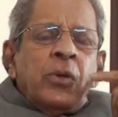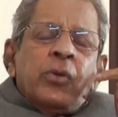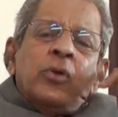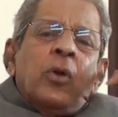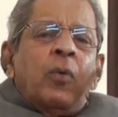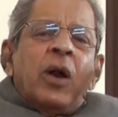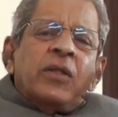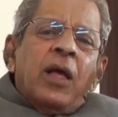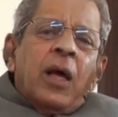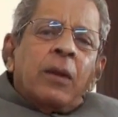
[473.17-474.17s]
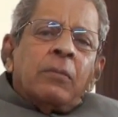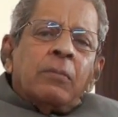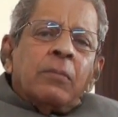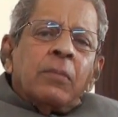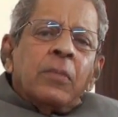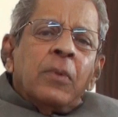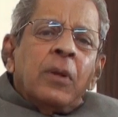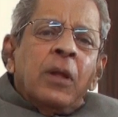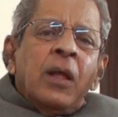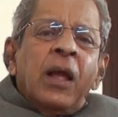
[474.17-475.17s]
You know what they are?
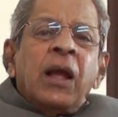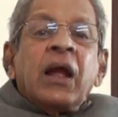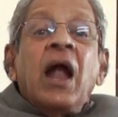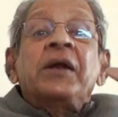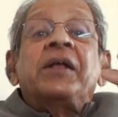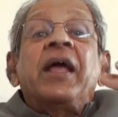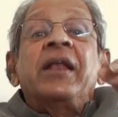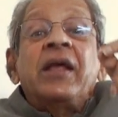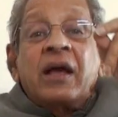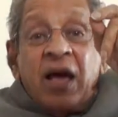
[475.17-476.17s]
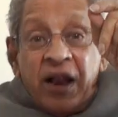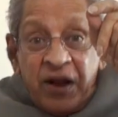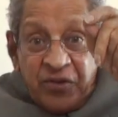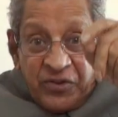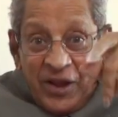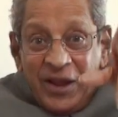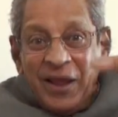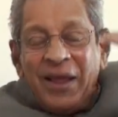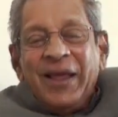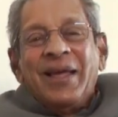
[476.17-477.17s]
Containing
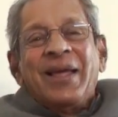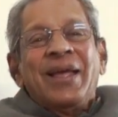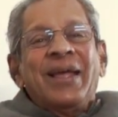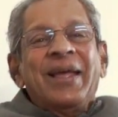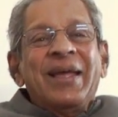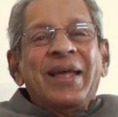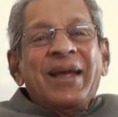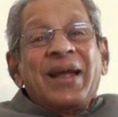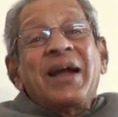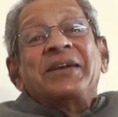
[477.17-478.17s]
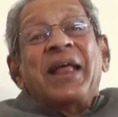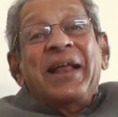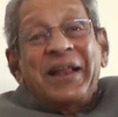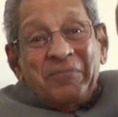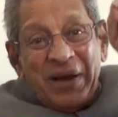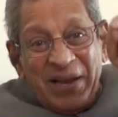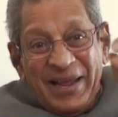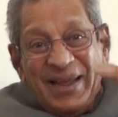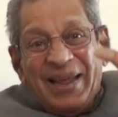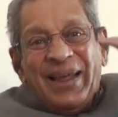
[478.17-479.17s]
currency, containing
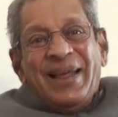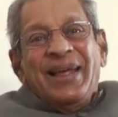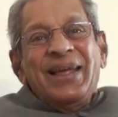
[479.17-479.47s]
money,